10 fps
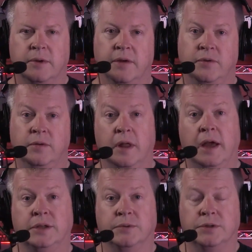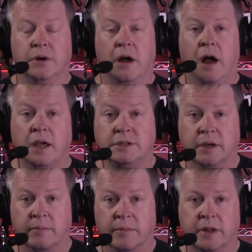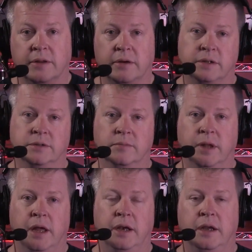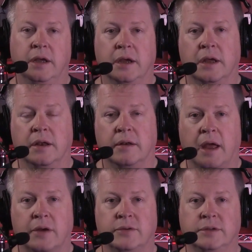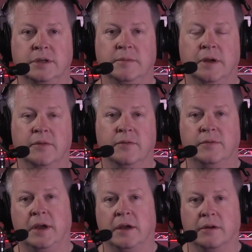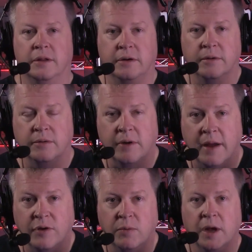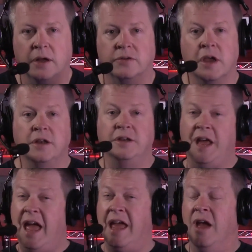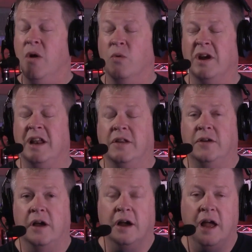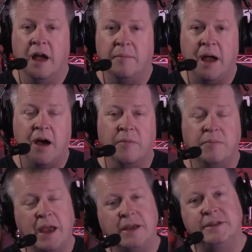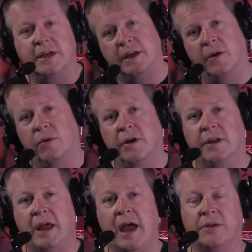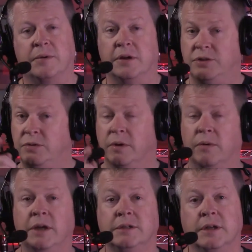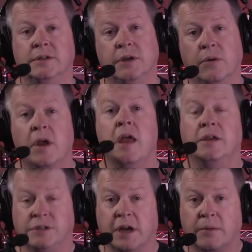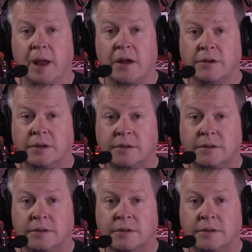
We have new lights, which are awesome, but they're also blinding and actually seem to have taken on their own gravity wells. Today, we're going to talk about basic network attacks because you requested it, so stick around.